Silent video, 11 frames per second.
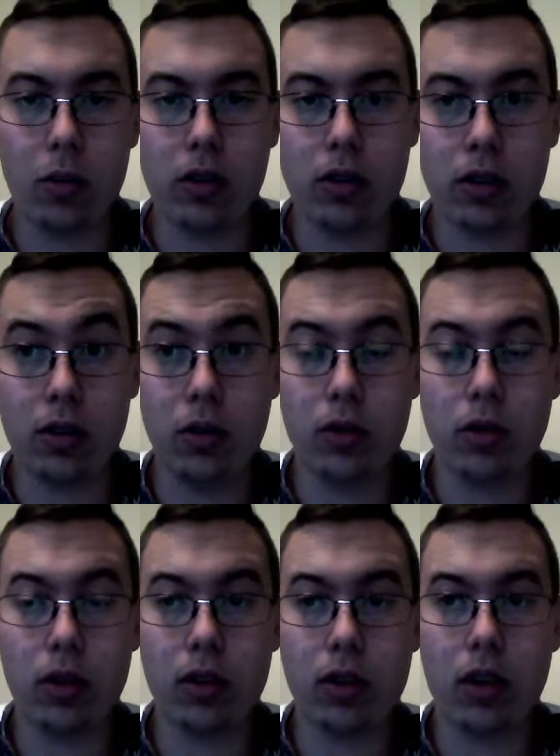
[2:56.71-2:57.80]
which is cool
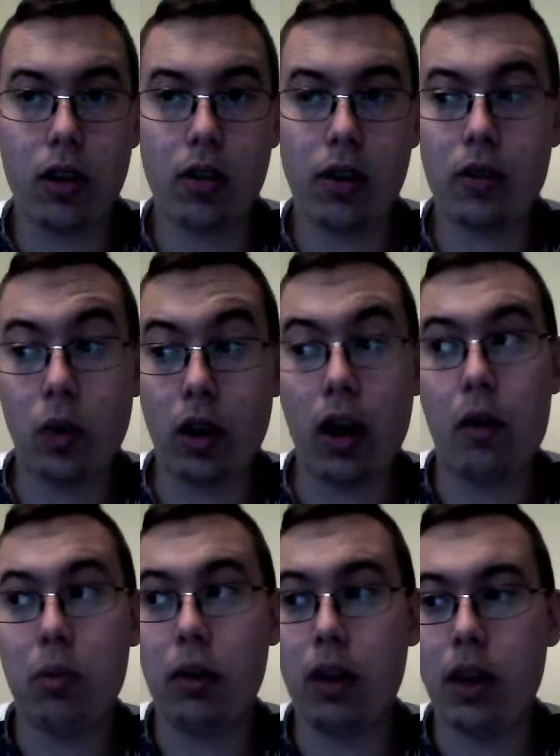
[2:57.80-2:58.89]
because you know that's why I
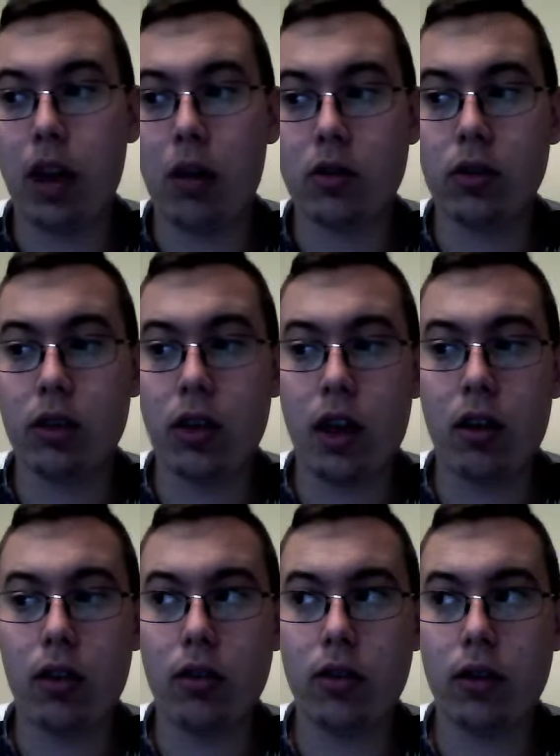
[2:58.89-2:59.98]
play games really now
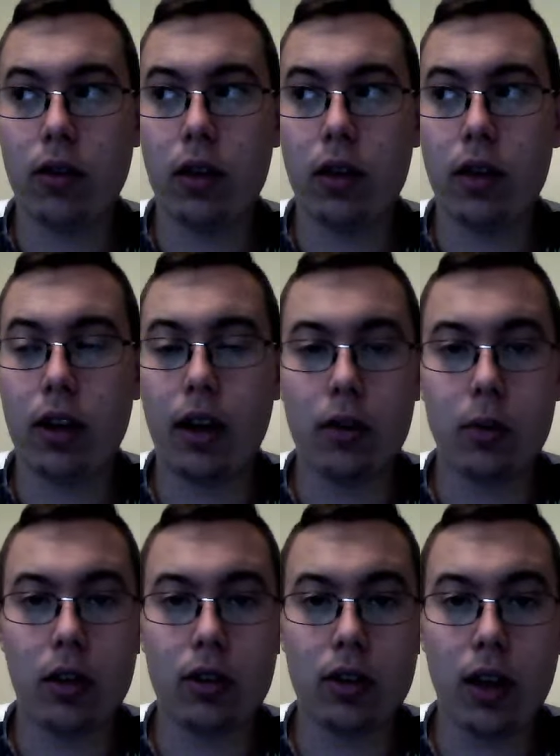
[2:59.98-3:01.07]
because I finally got
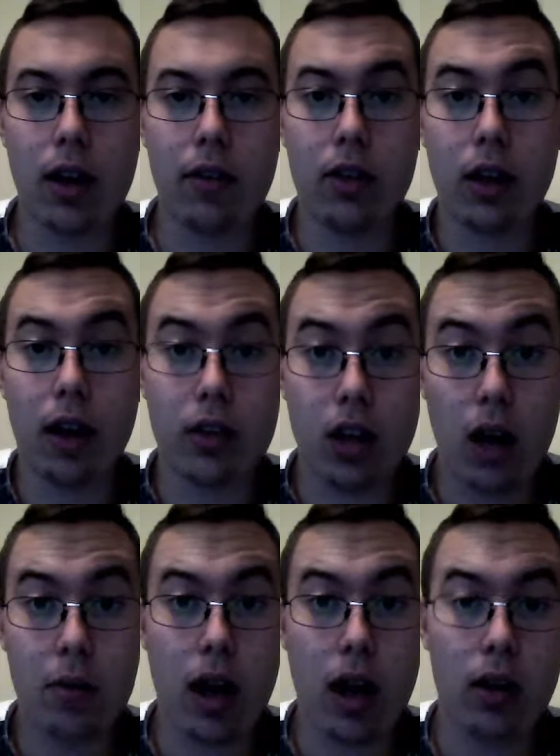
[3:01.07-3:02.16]
Xbox Live because I have a
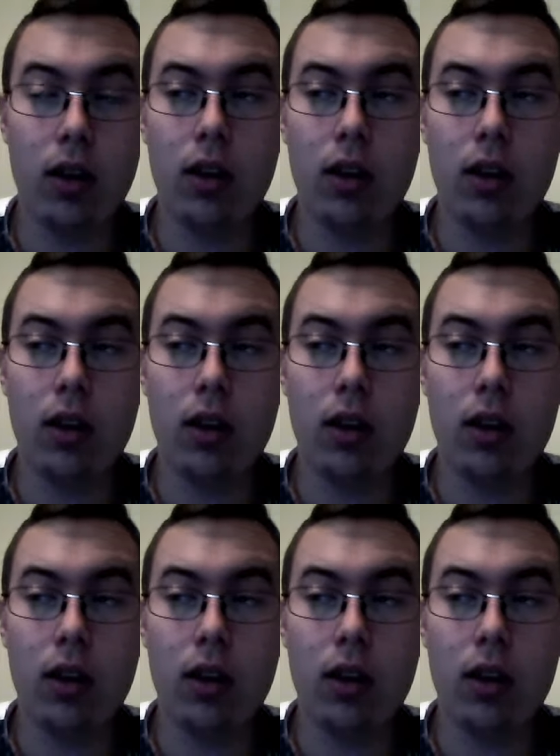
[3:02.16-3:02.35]
job now.